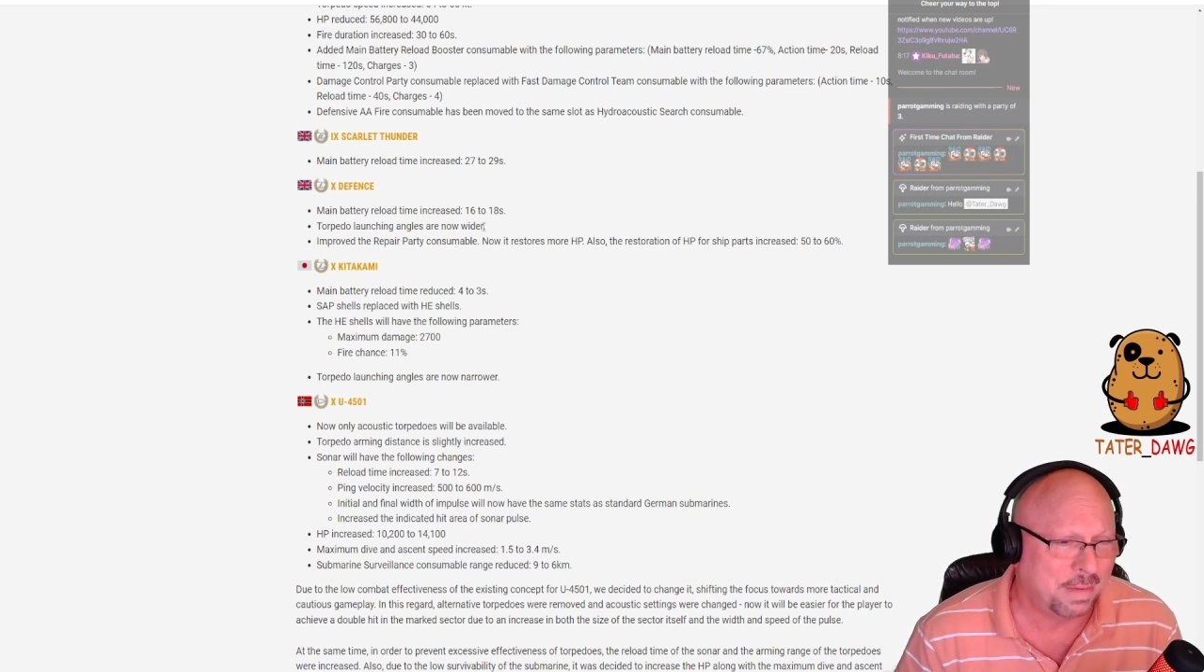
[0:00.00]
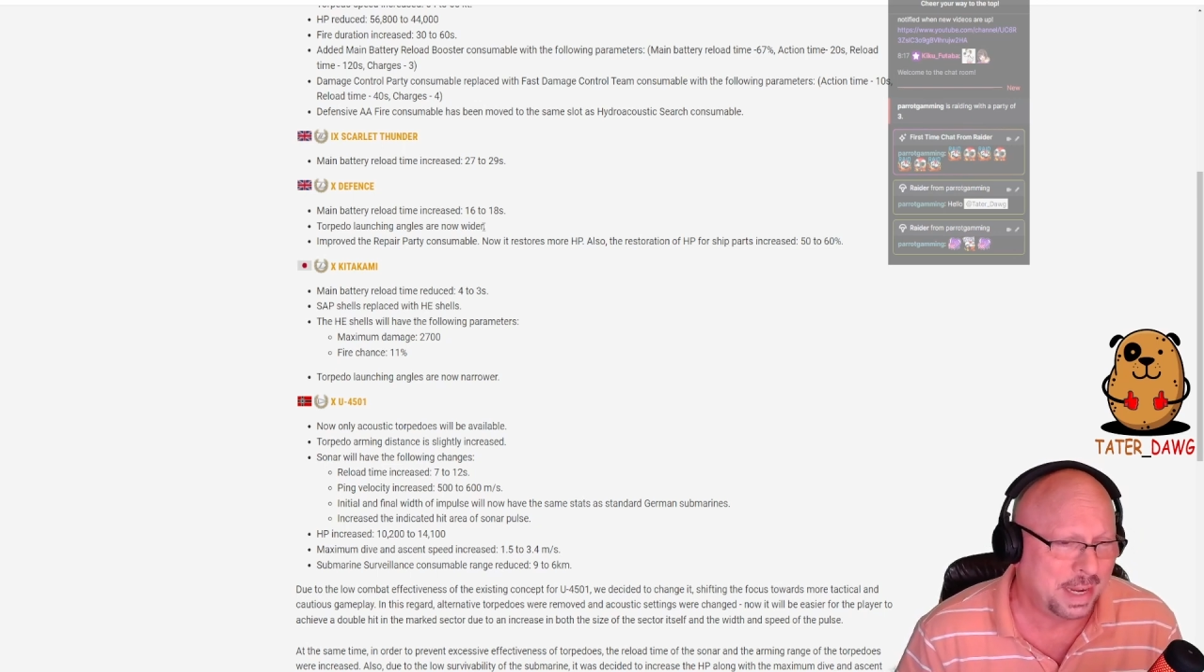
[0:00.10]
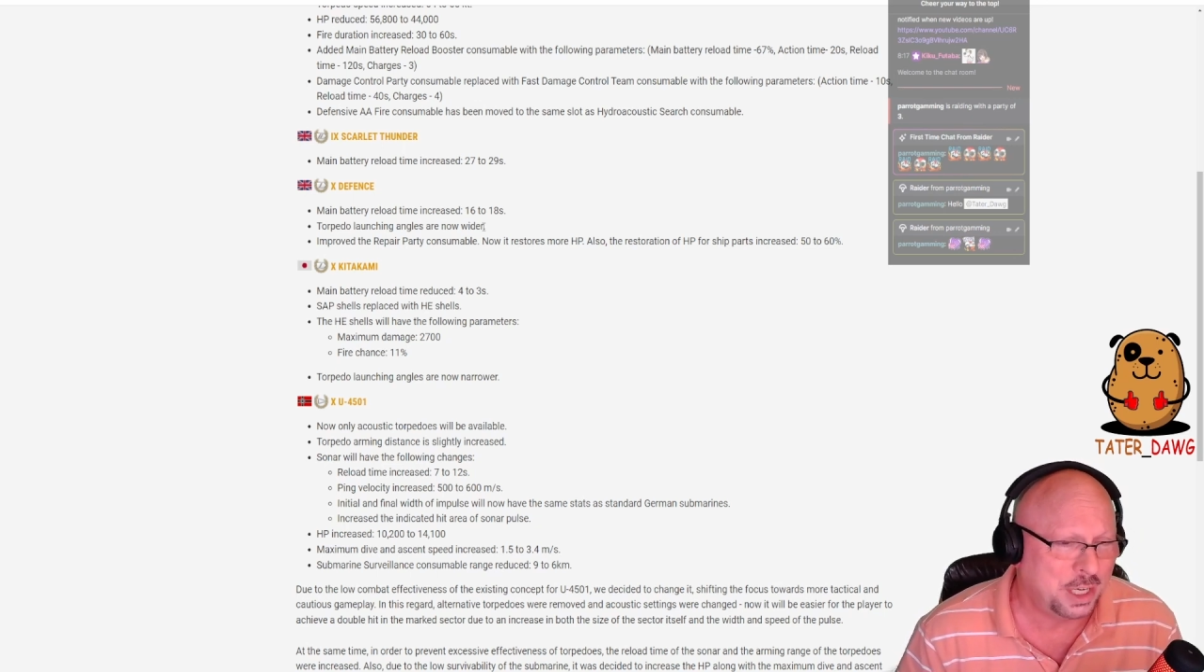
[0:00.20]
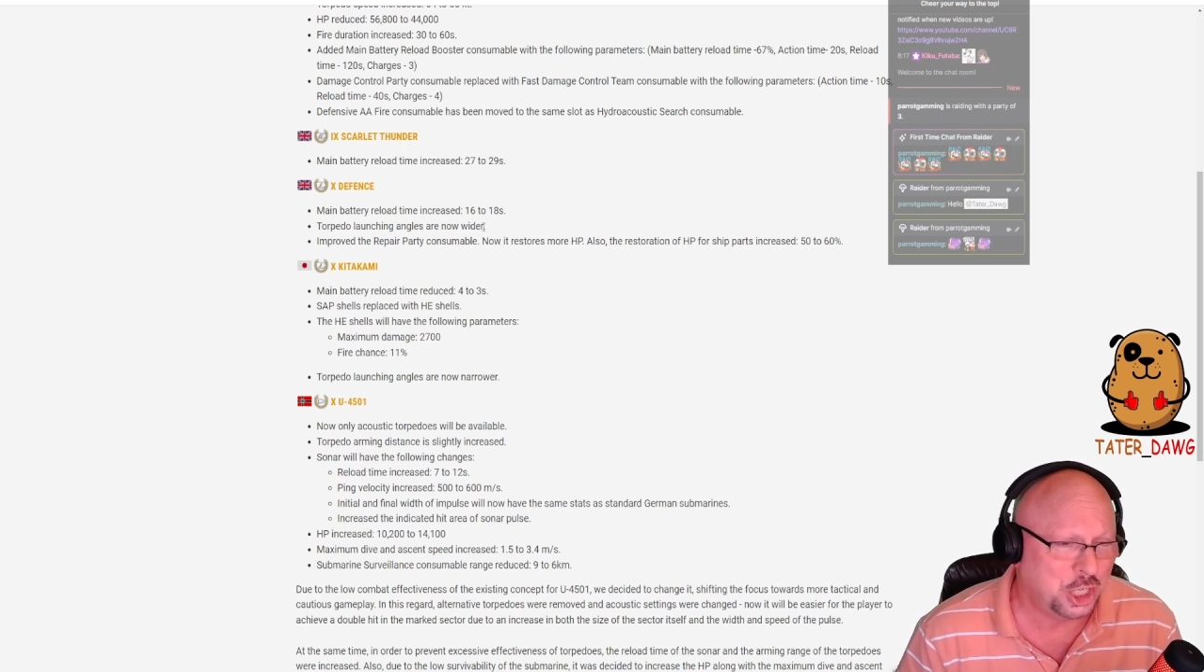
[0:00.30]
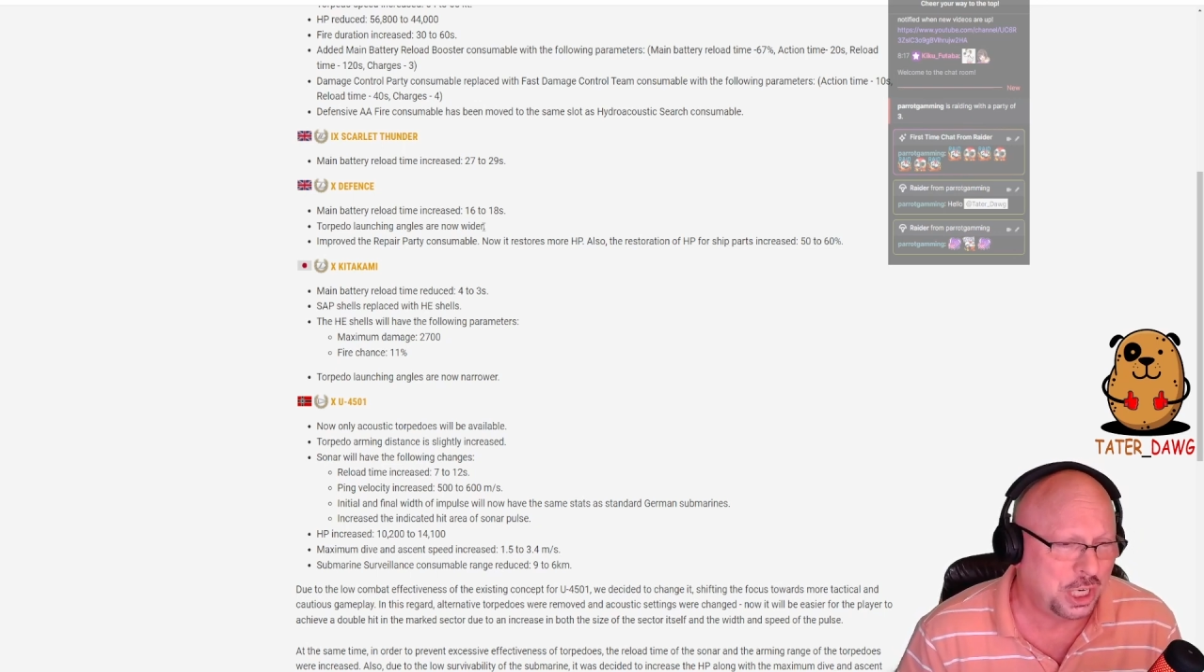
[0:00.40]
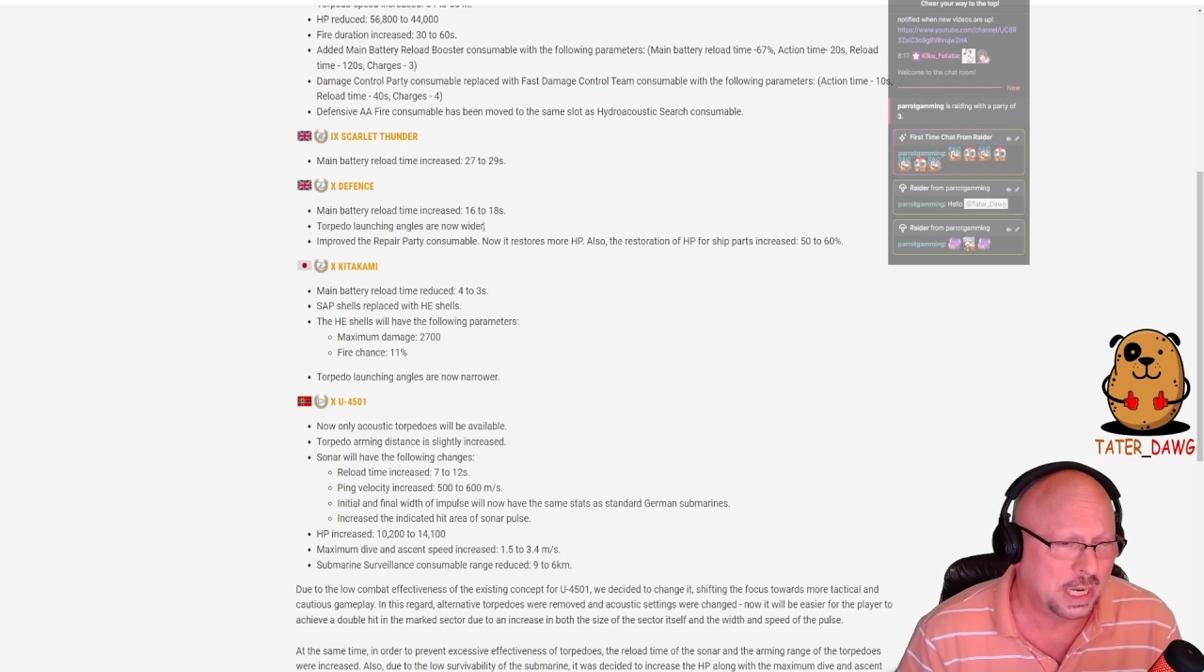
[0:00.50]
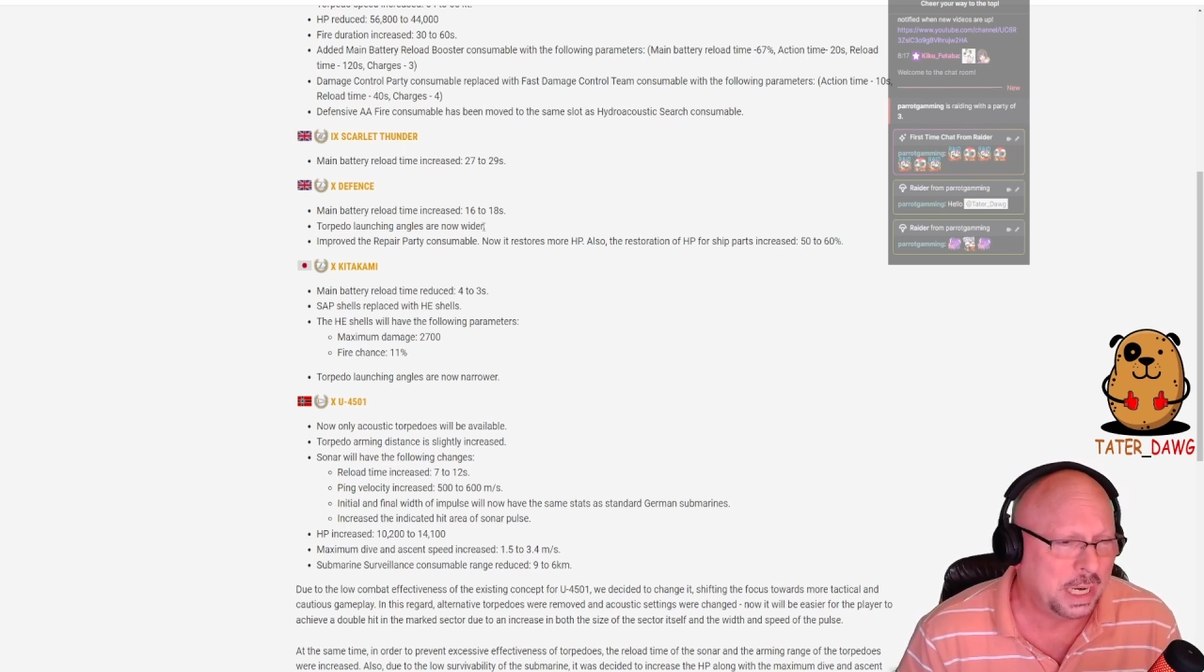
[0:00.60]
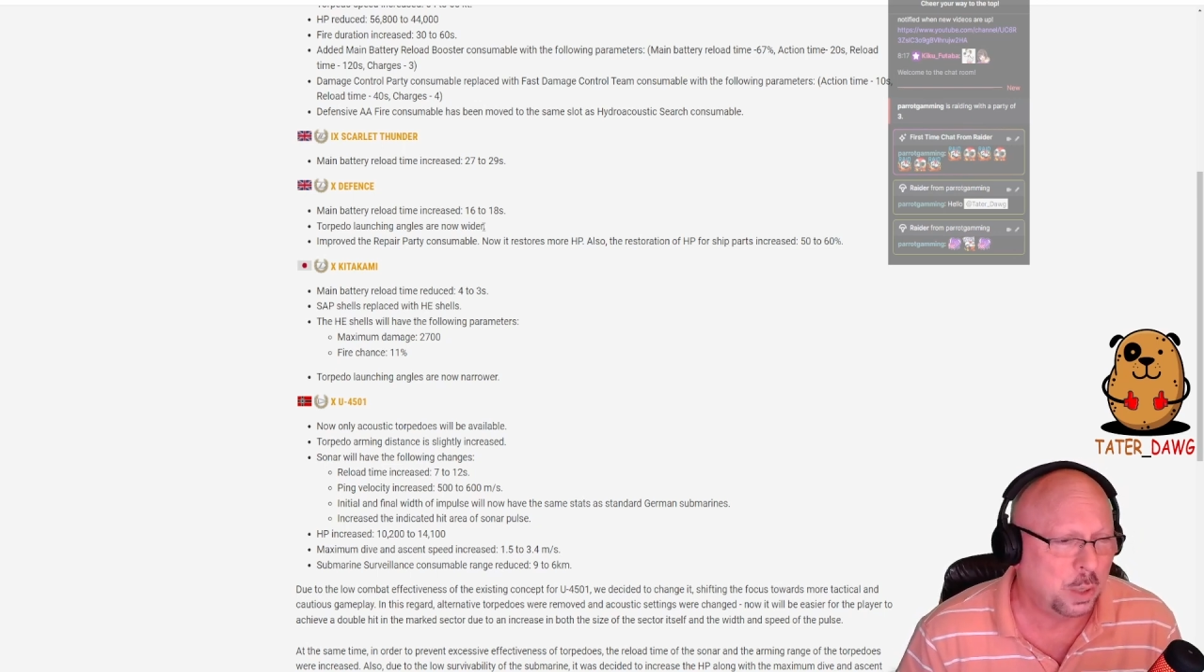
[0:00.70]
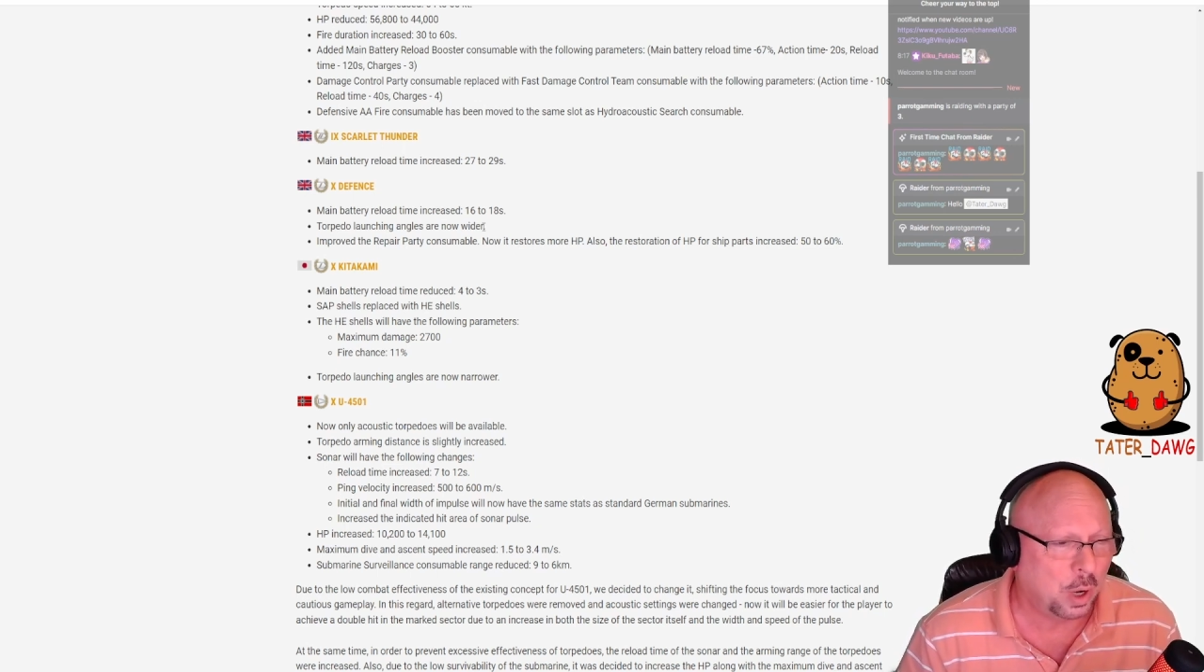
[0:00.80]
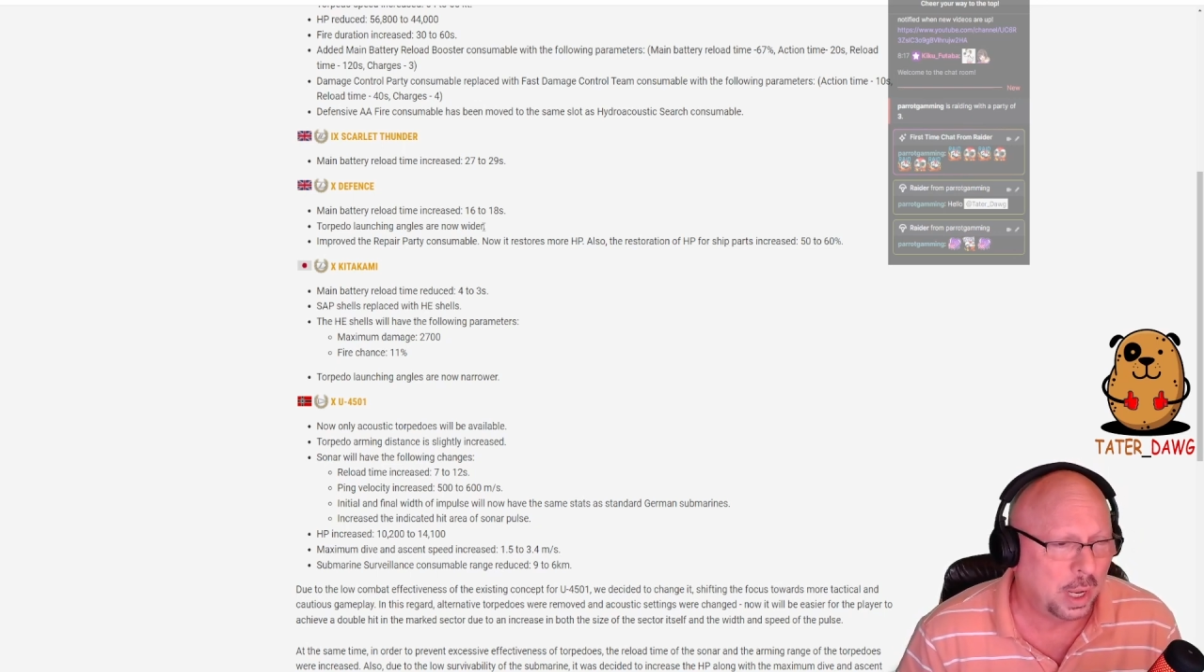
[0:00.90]
HE
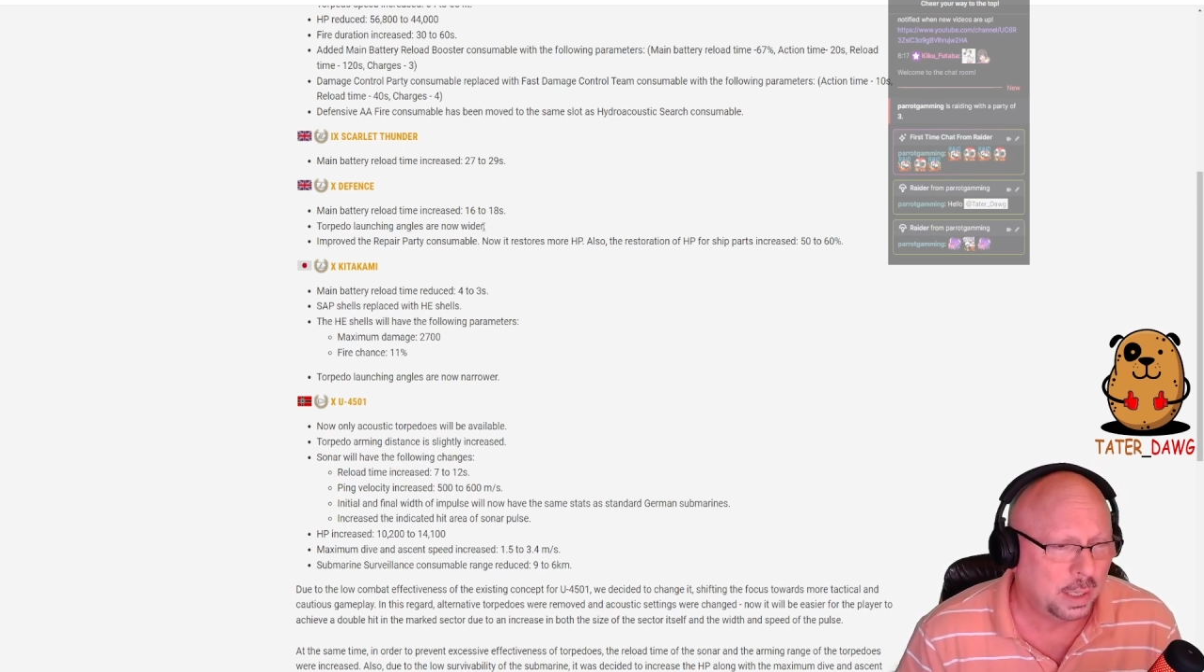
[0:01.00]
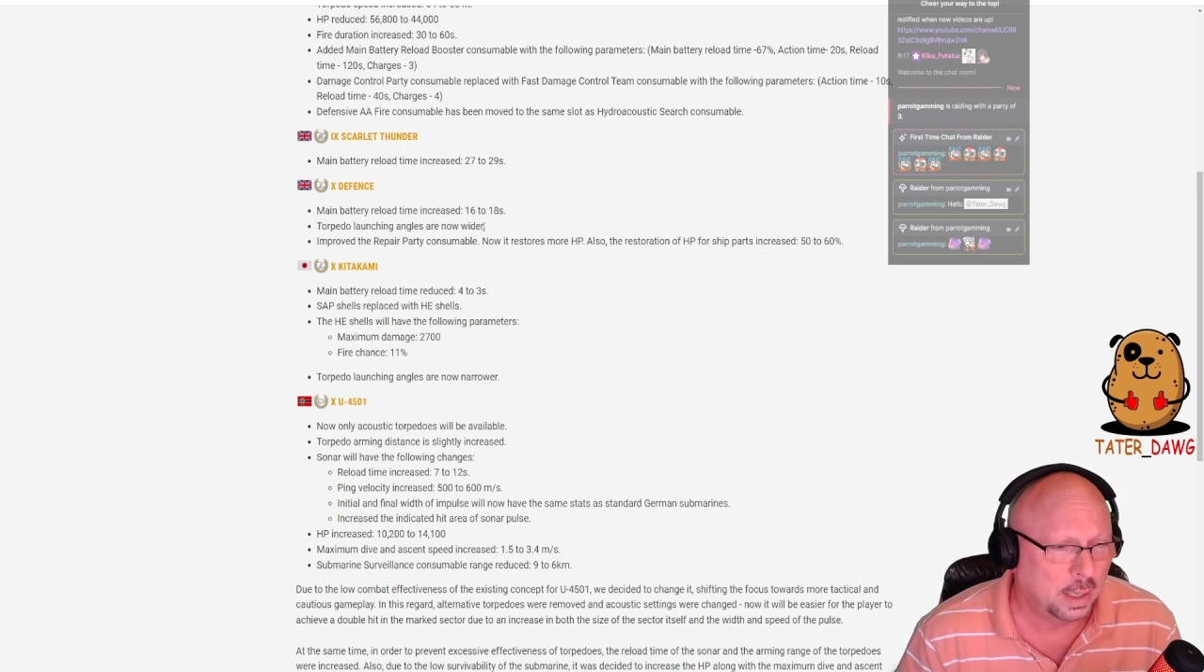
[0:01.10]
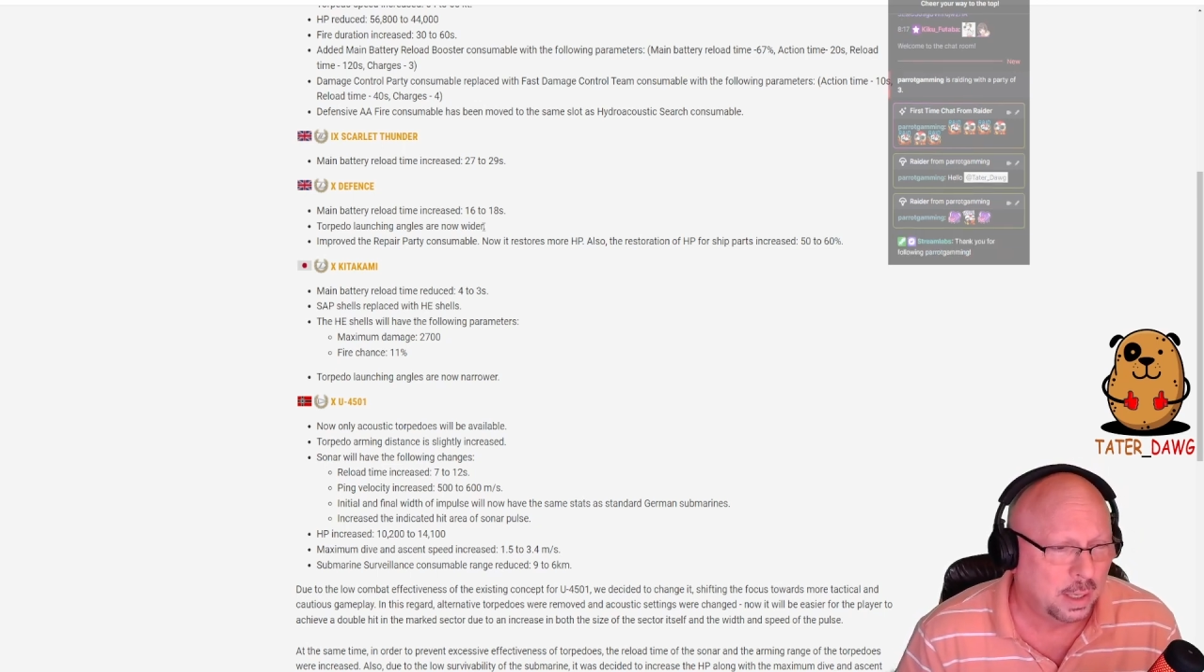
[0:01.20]
anyway.